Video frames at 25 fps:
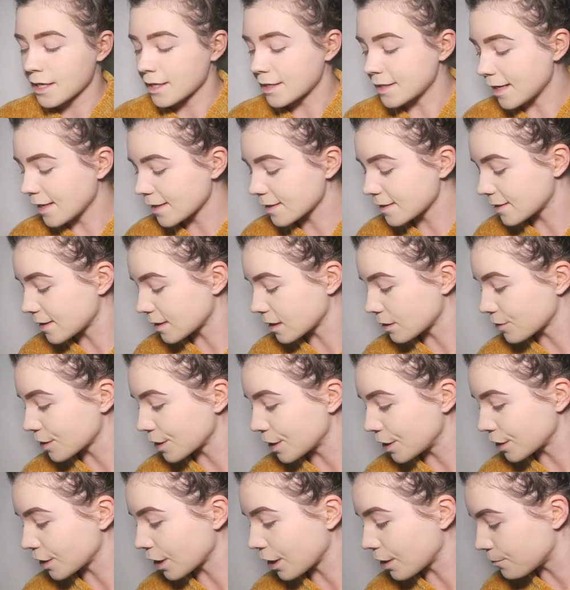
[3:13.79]
Next thing I'm
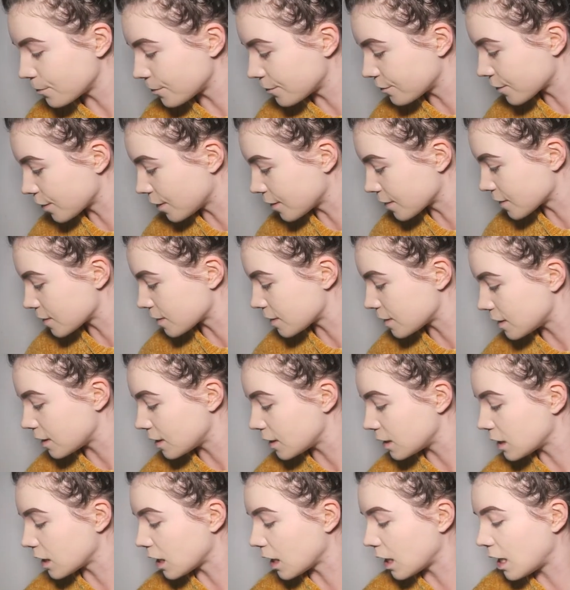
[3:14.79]
going to go in with
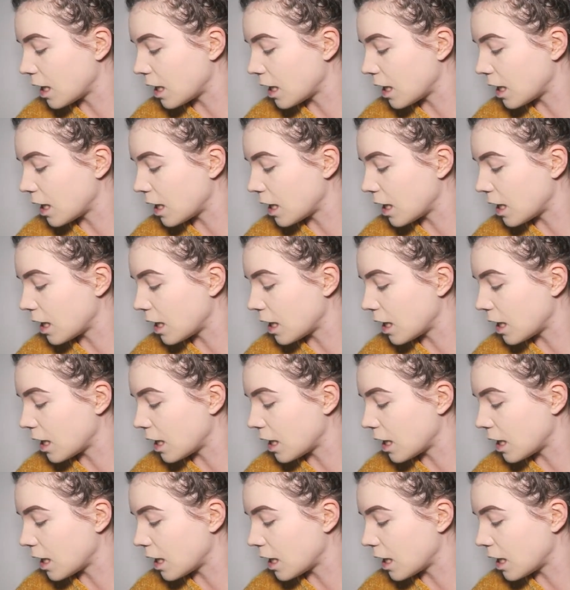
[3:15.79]
concealer.